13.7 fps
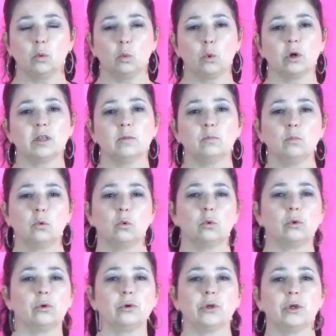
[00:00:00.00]
where the
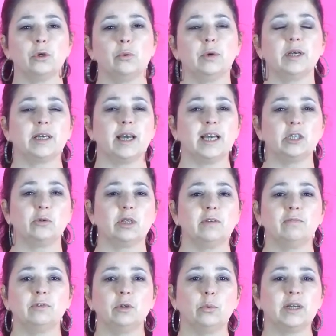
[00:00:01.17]
more you engage with
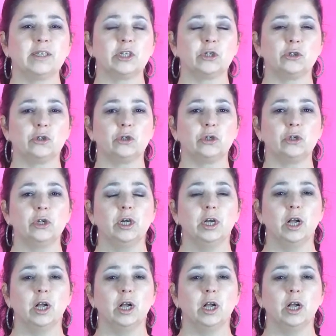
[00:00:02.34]
INFLUENSTER,